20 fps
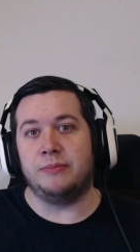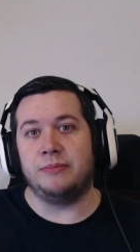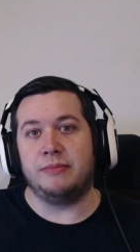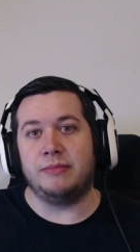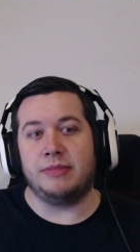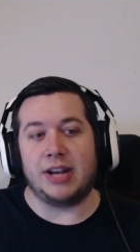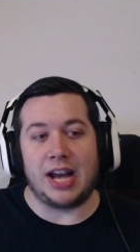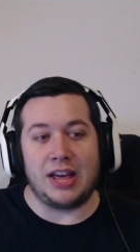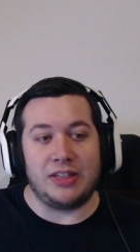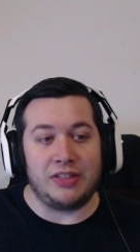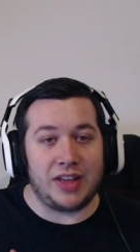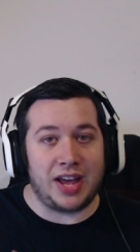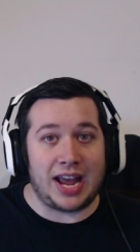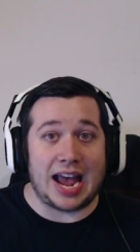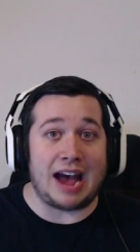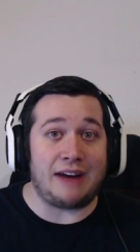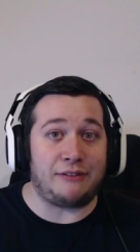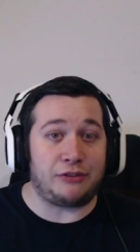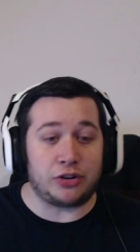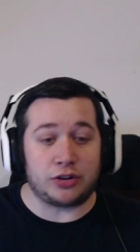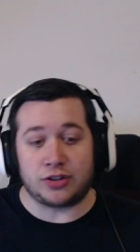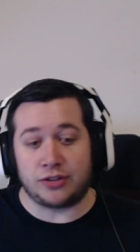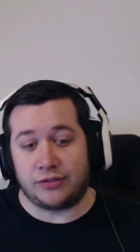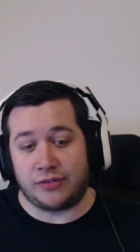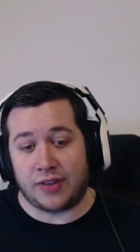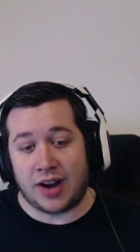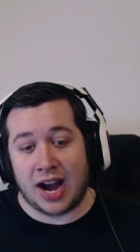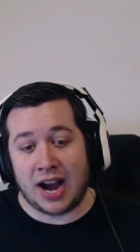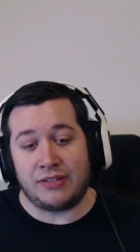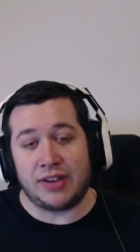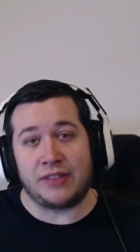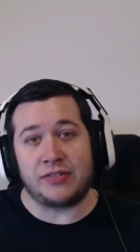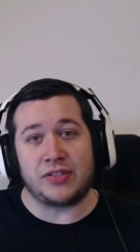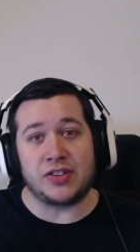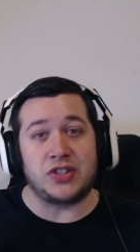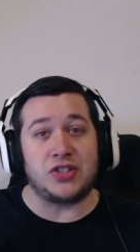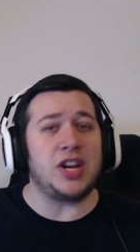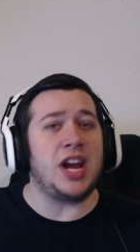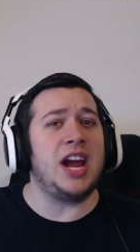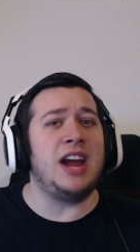and they have to survive. They have to
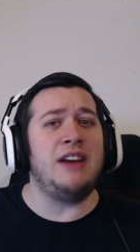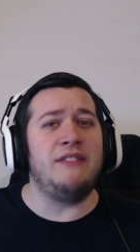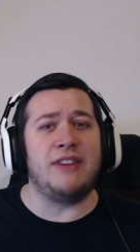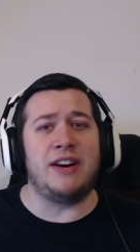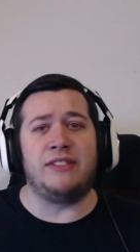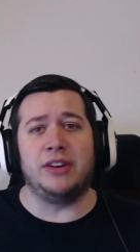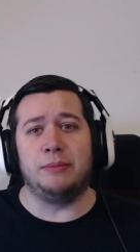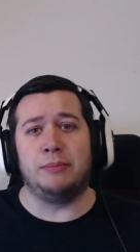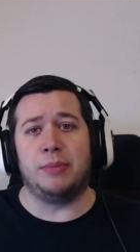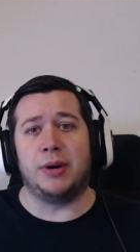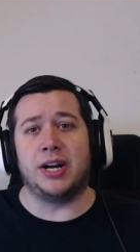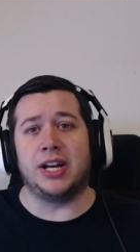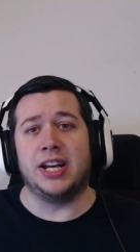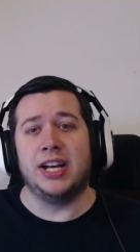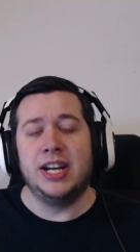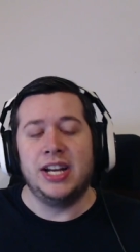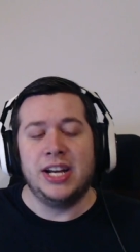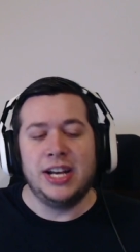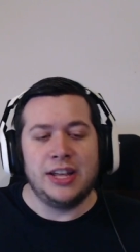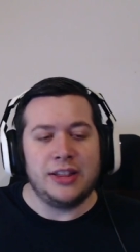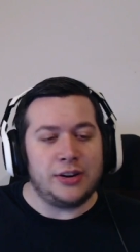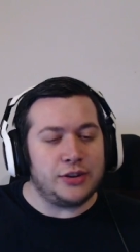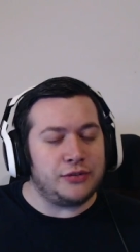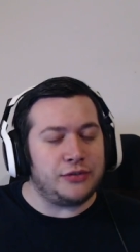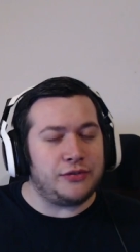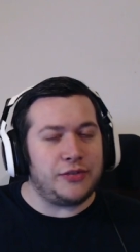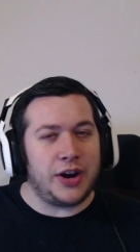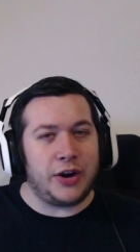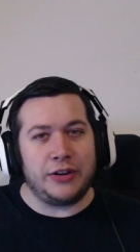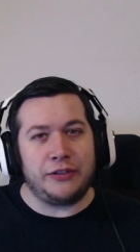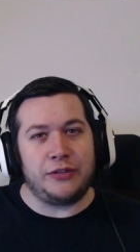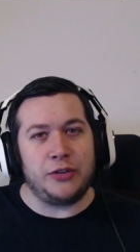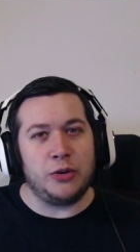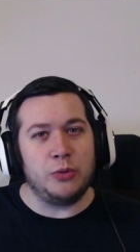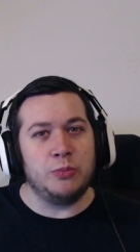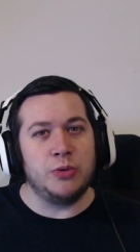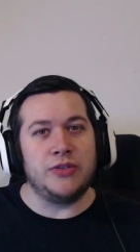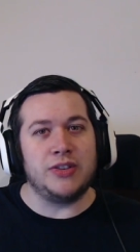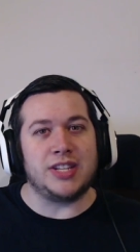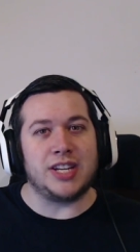save everybody. There's very few
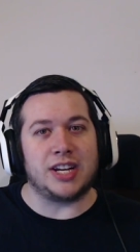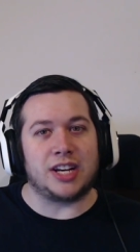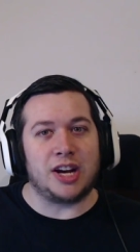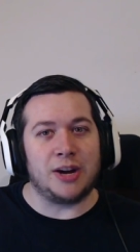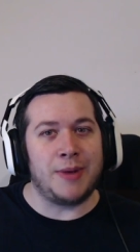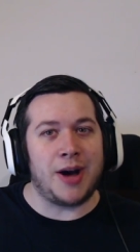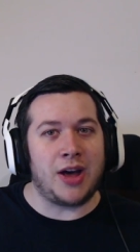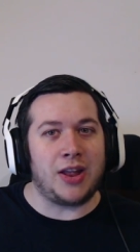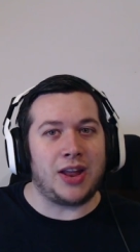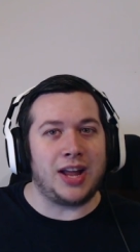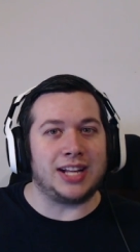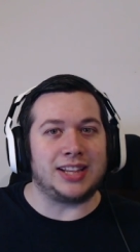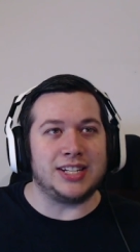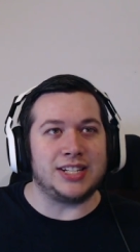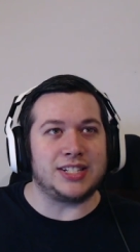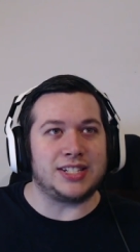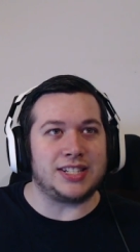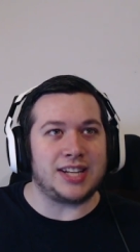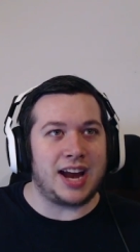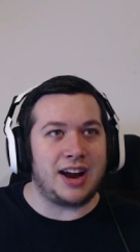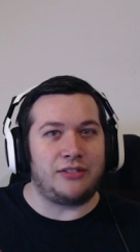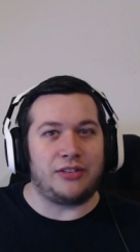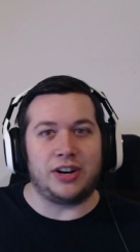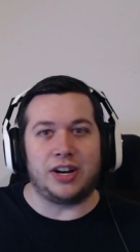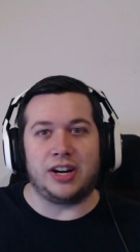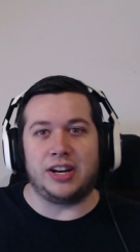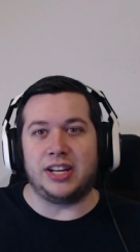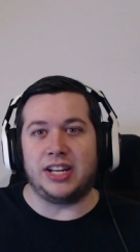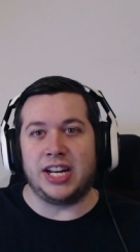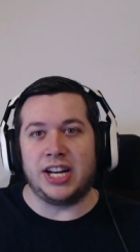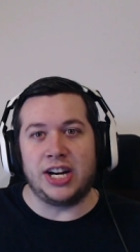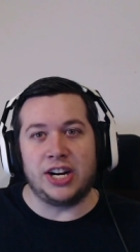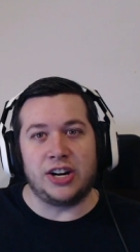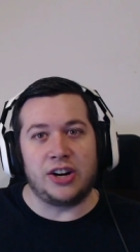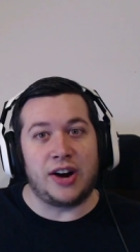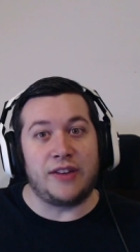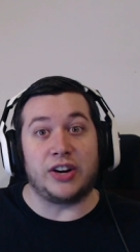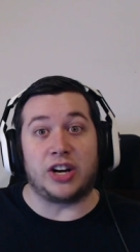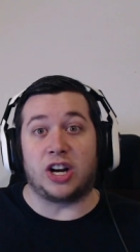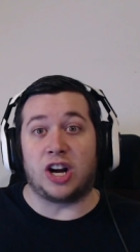movies that come out like this every year,
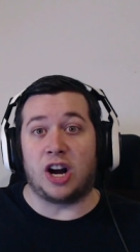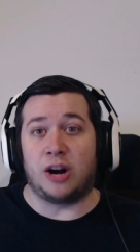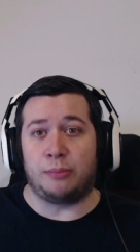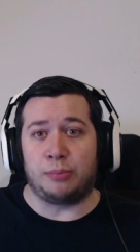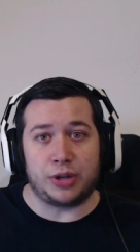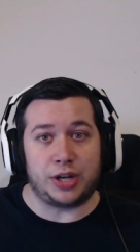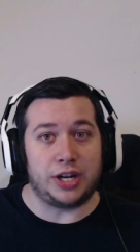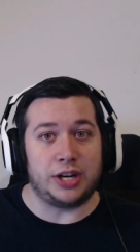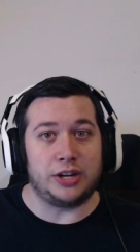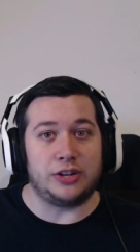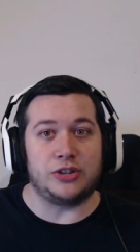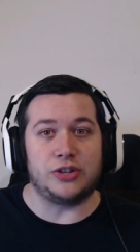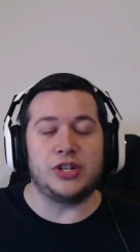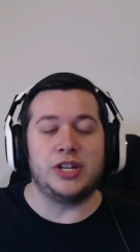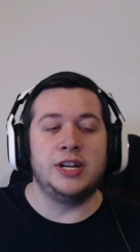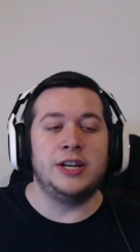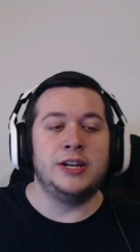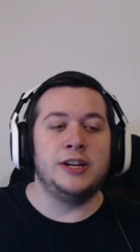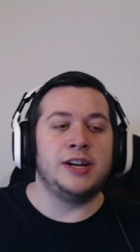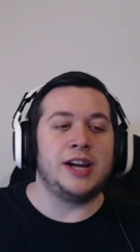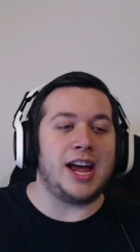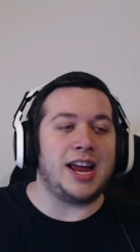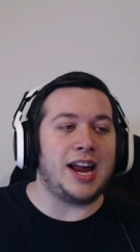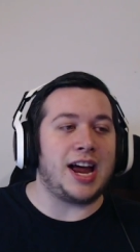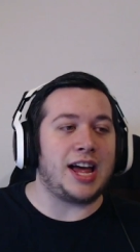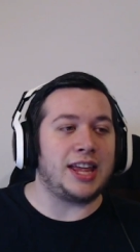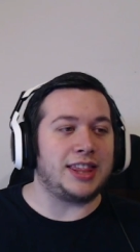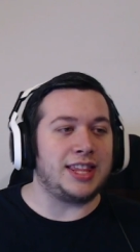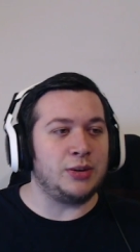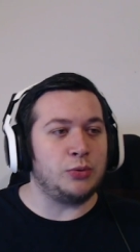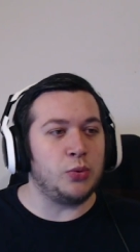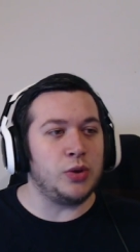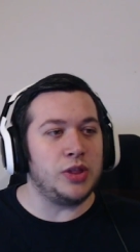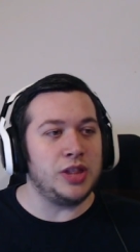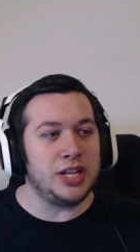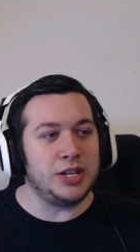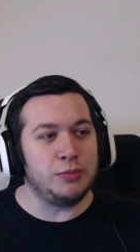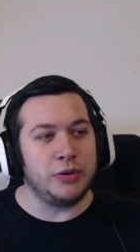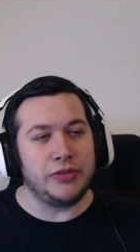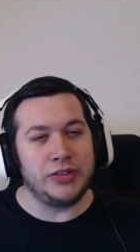every couple years, and I think when
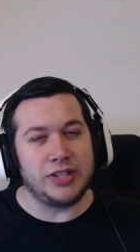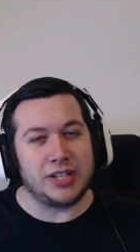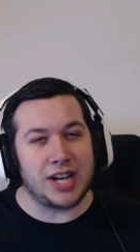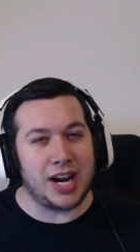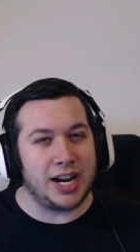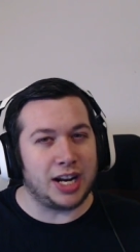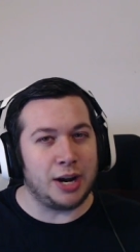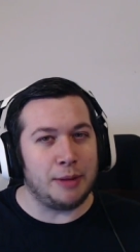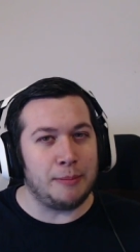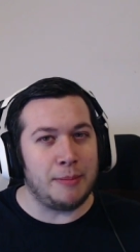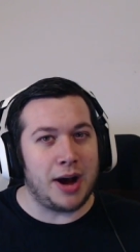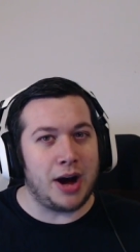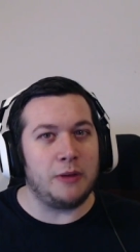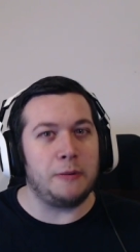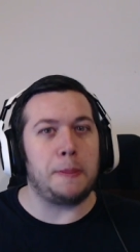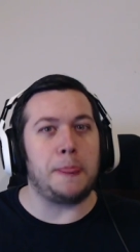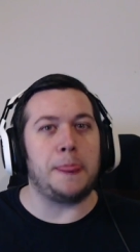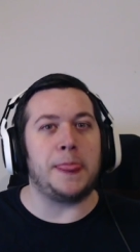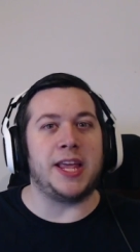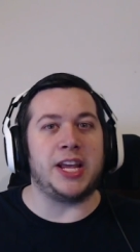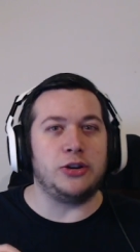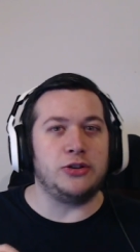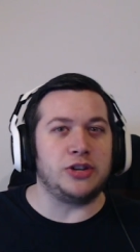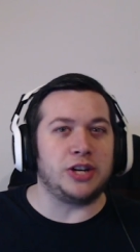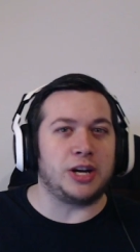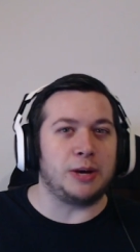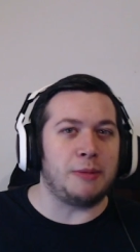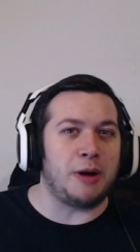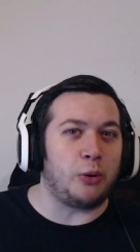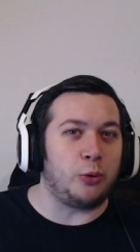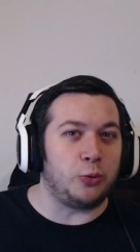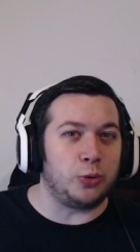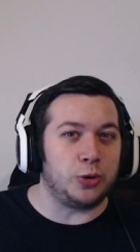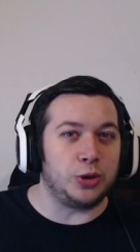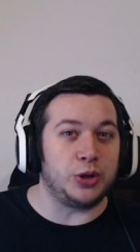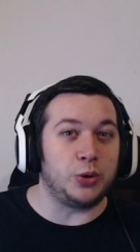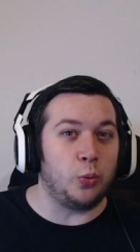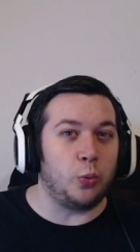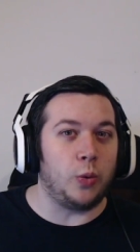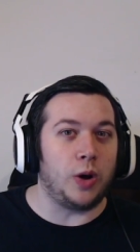these movies kind of come out, they usually come out really
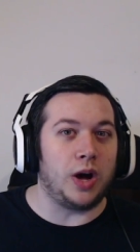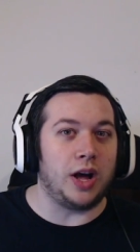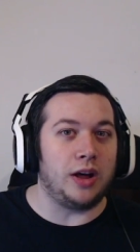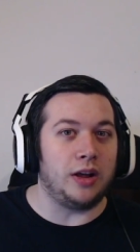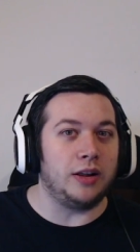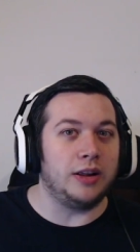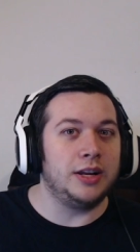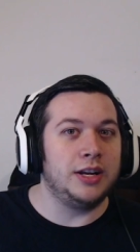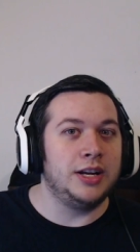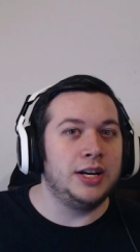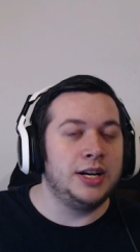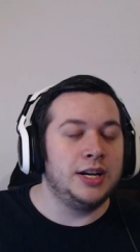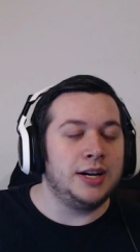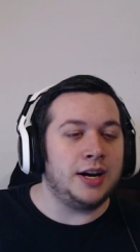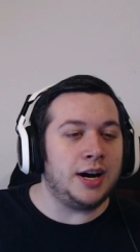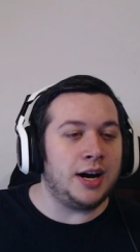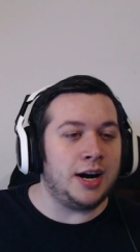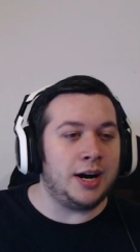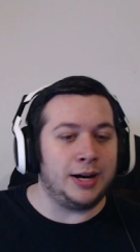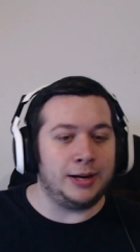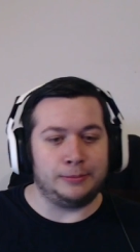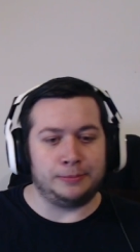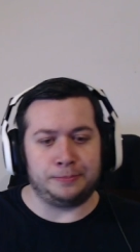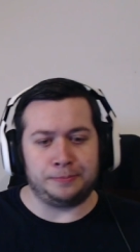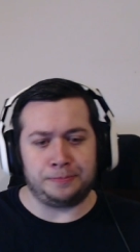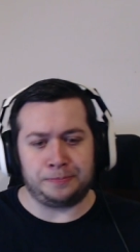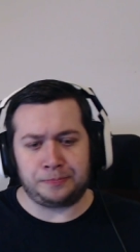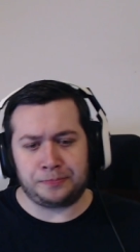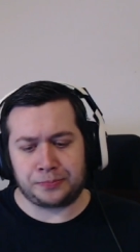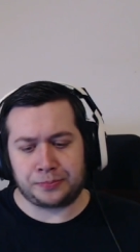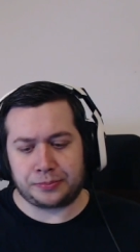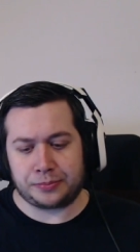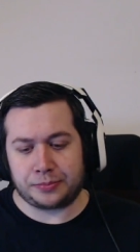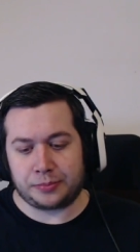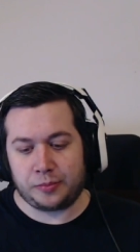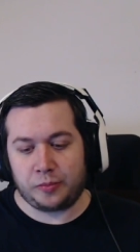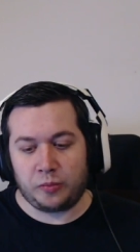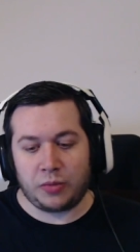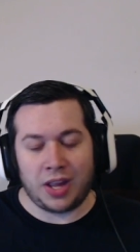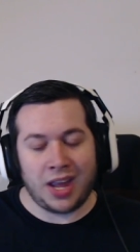well. Um,
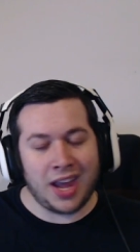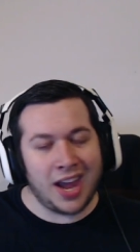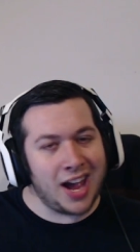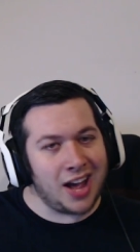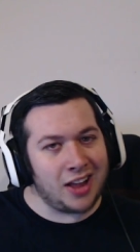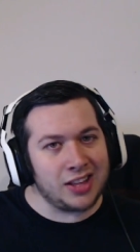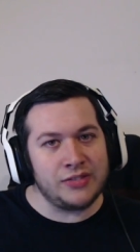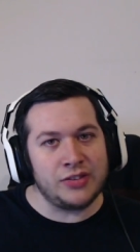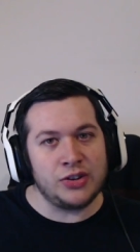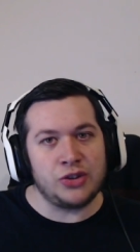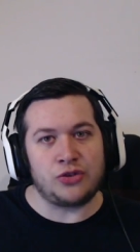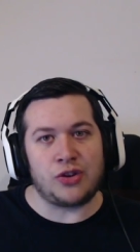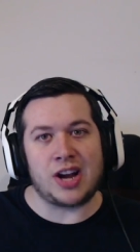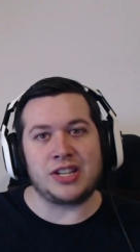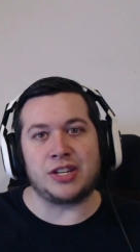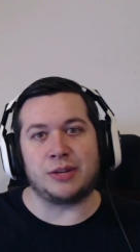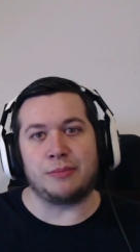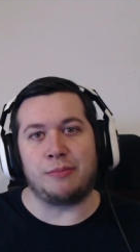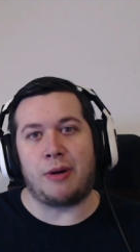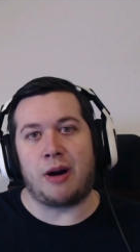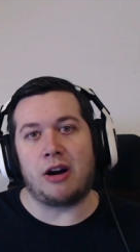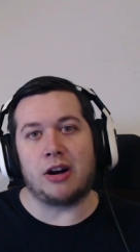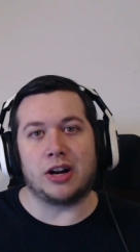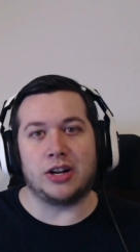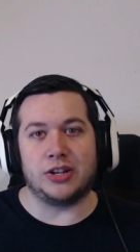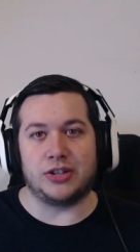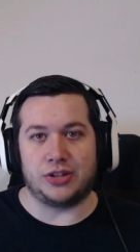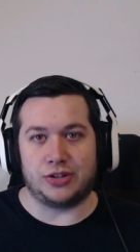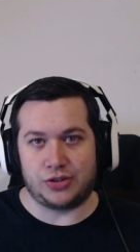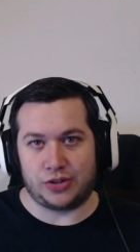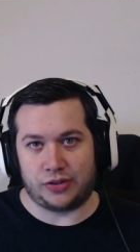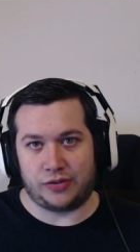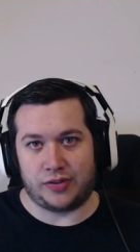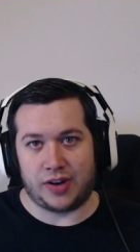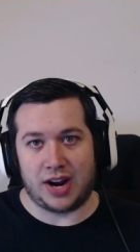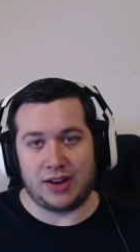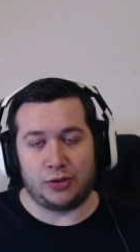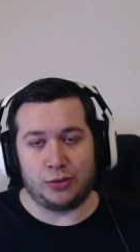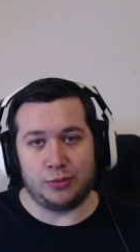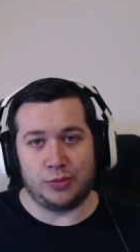hell, even Jurassic Park is a
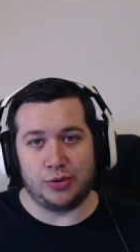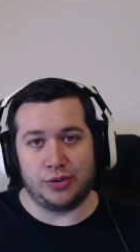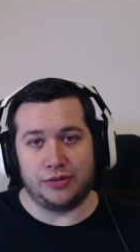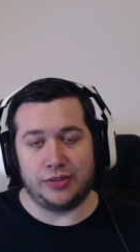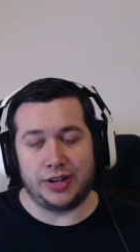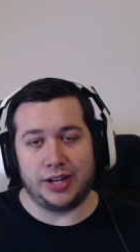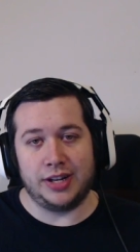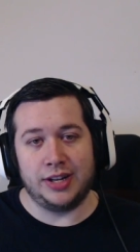survival movie,